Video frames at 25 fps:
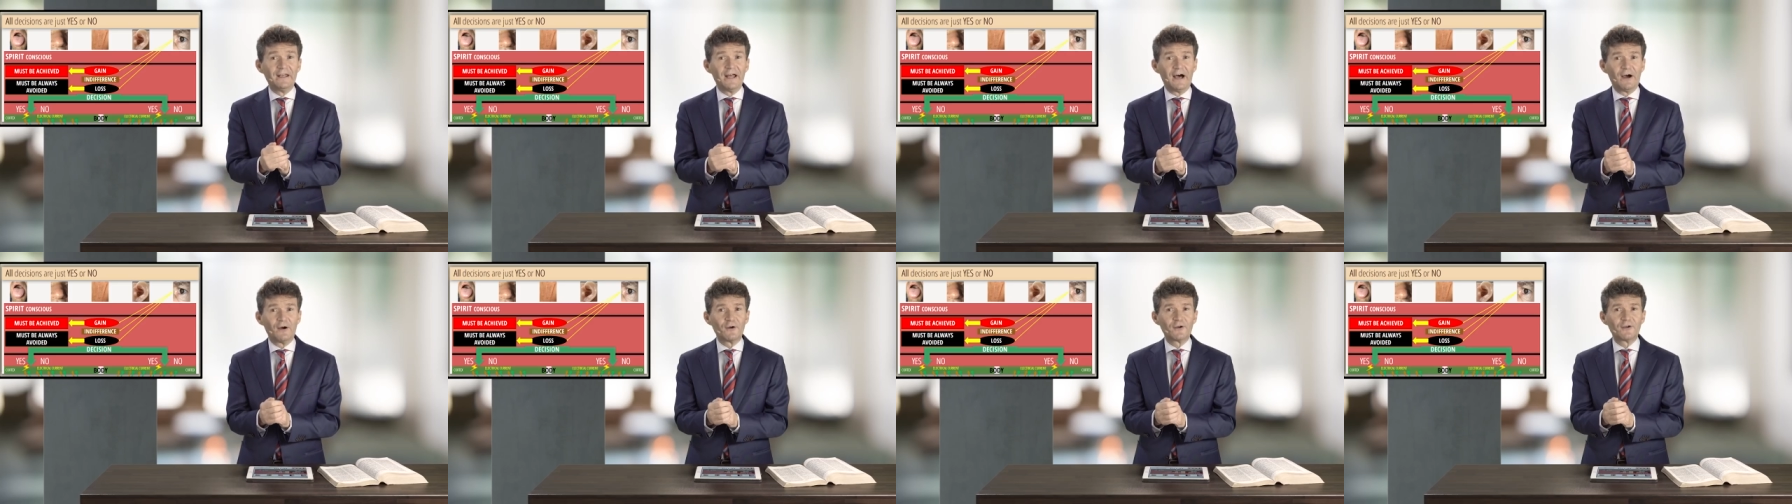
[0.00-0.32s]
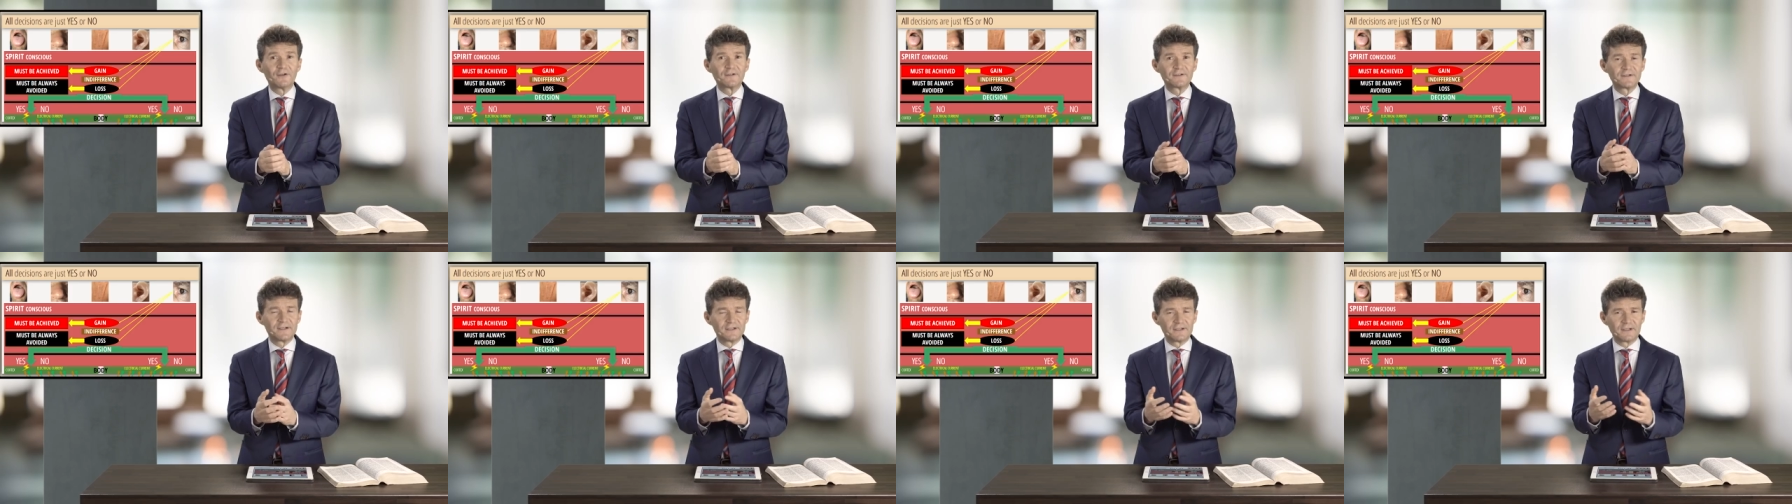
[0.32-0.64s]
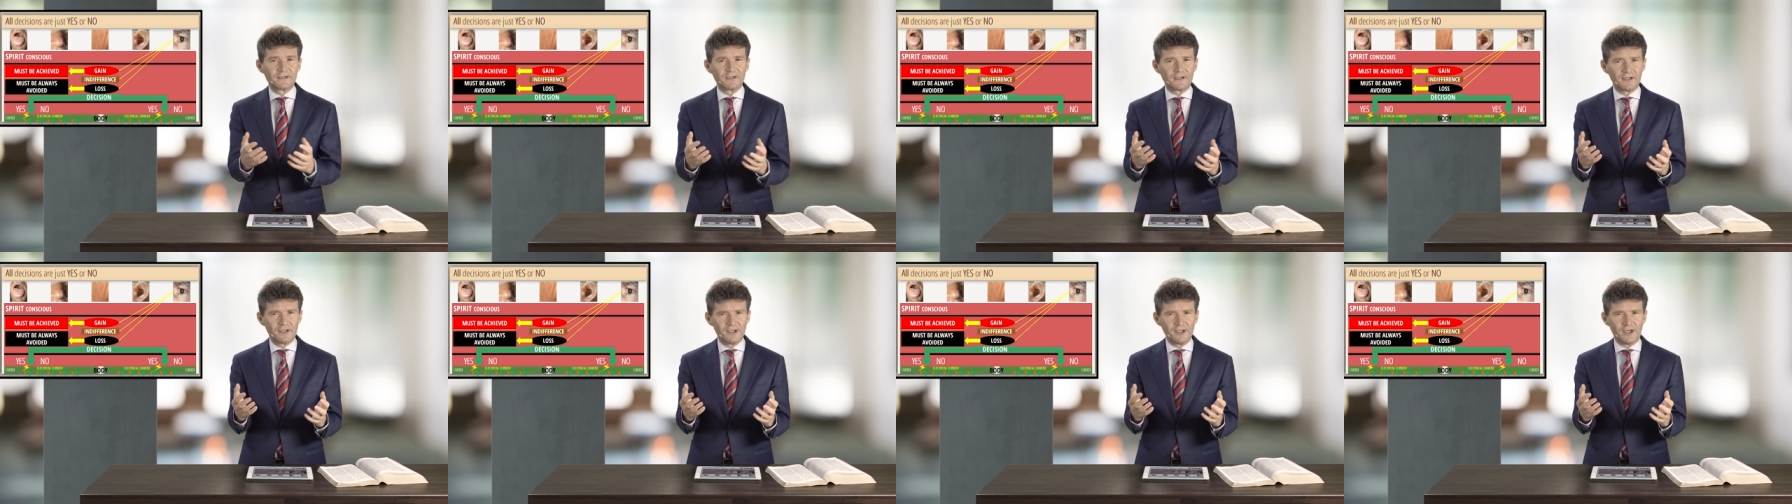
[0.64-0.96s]
now
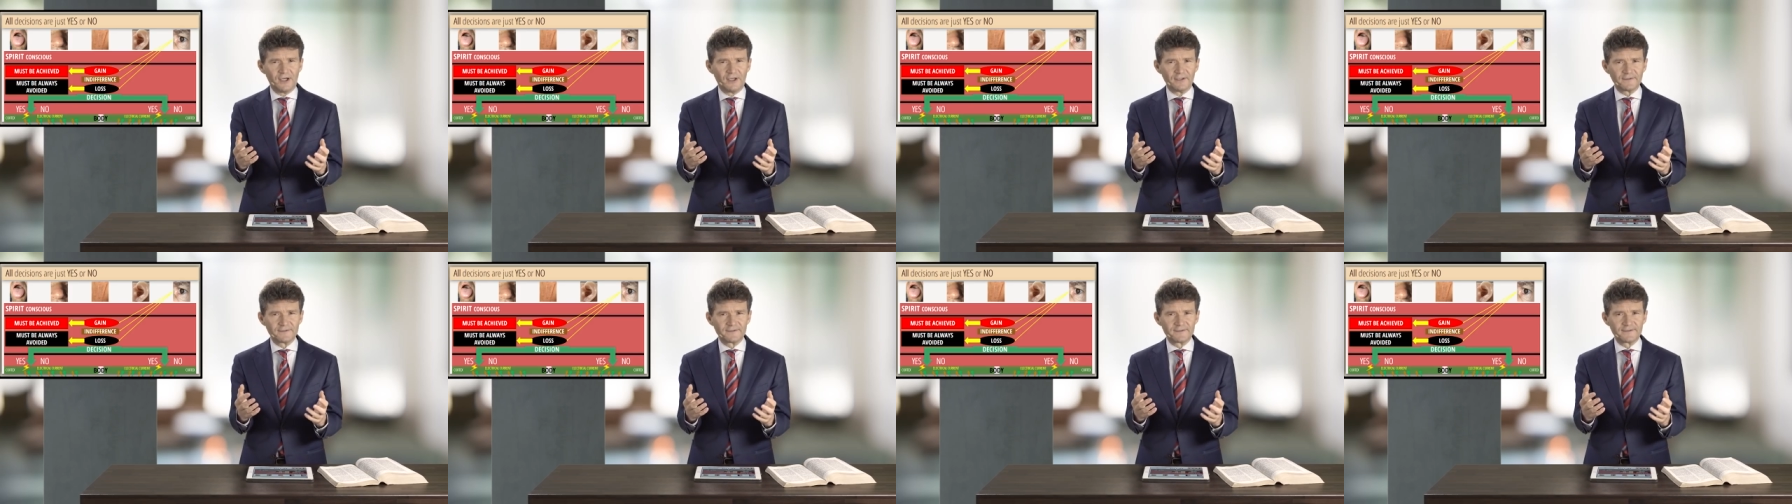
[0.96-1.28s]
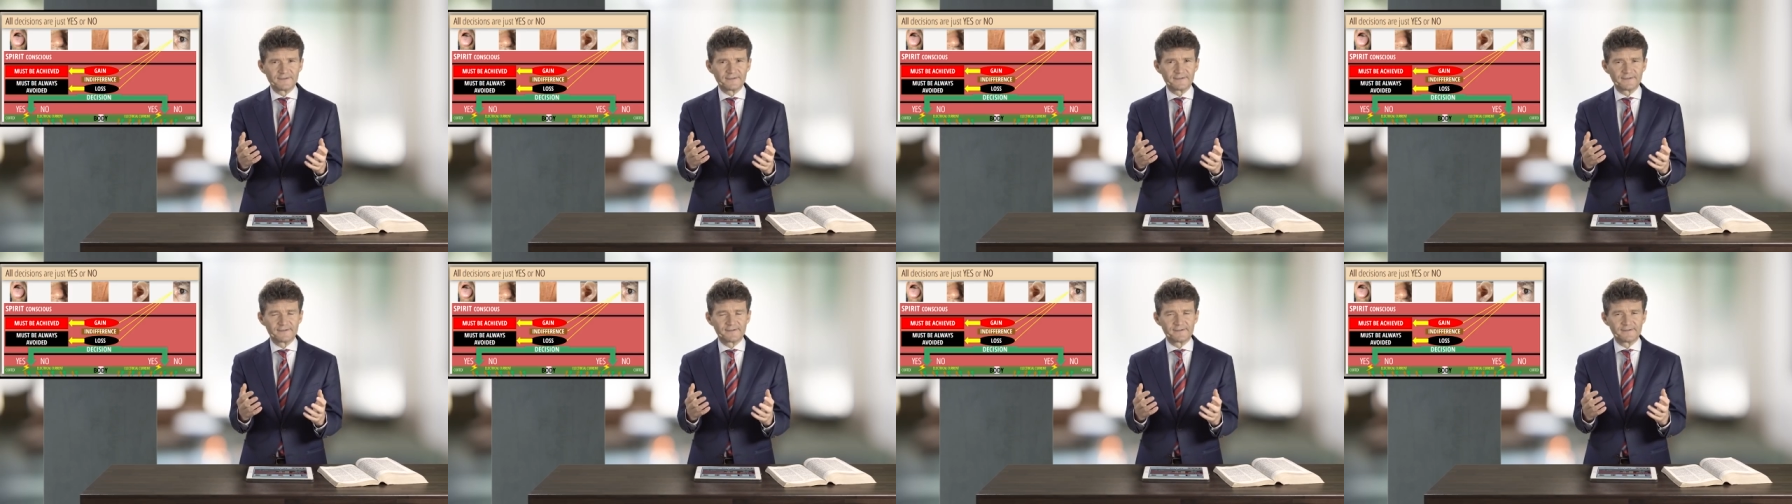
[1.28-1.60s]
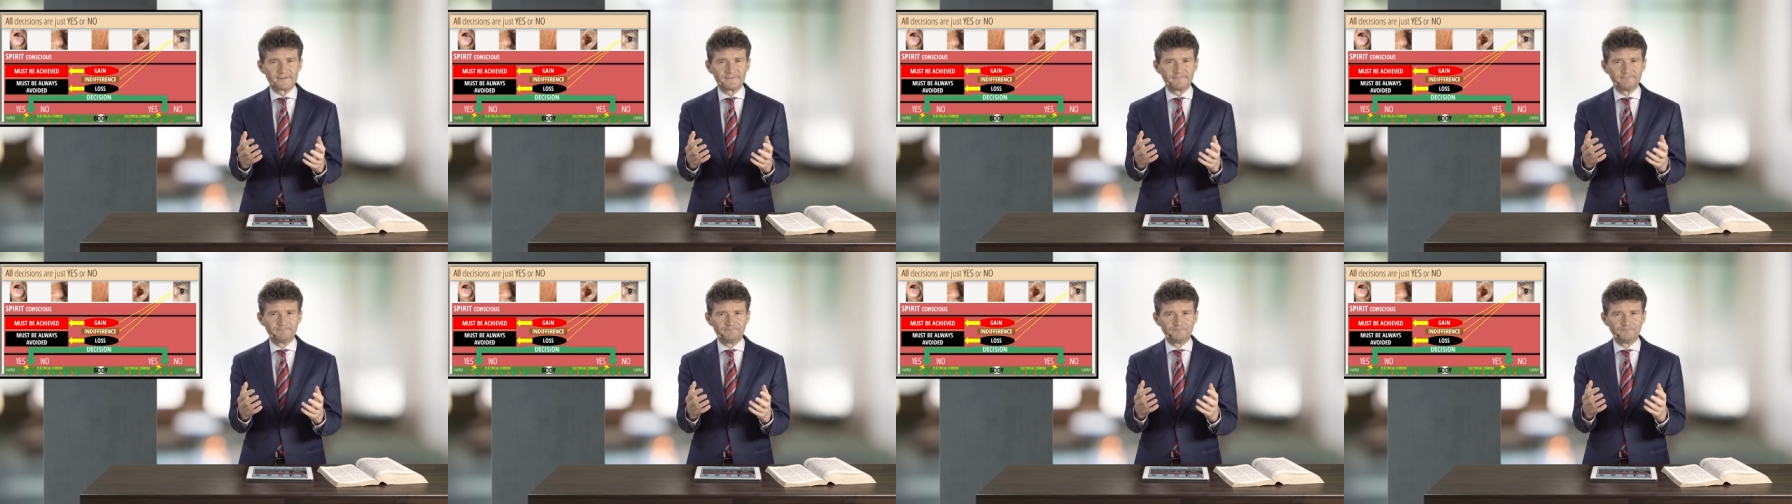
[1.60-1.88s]
consider a loss.